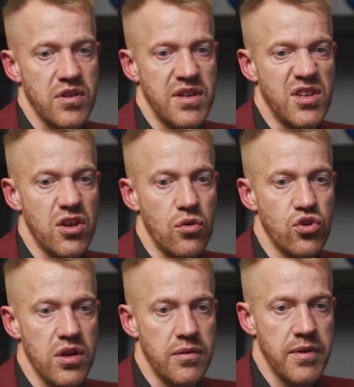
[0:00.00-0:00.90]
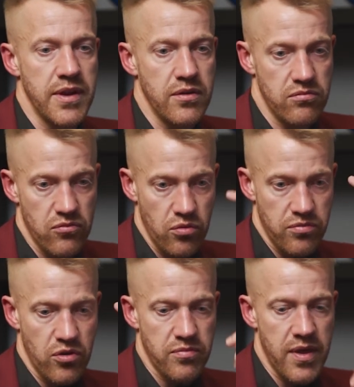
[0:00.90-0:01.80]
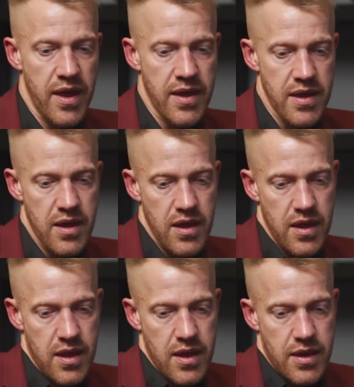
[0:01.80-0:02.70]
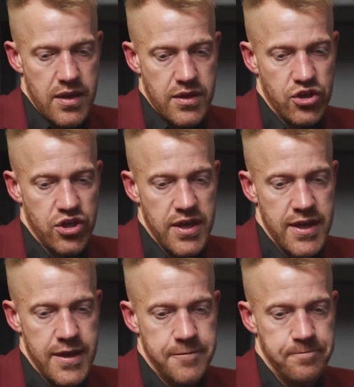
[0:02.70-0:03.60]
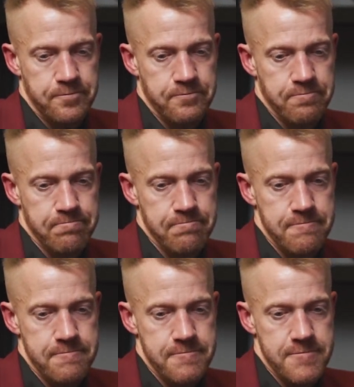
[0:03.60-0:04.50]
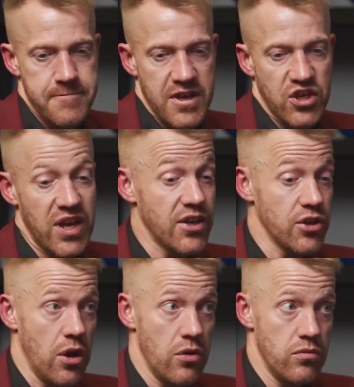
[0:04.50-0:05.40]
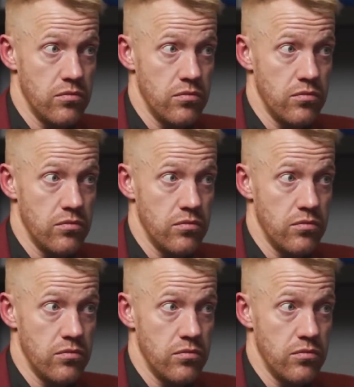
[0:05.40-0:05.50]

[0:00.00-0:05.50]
in socially up there? She had to go.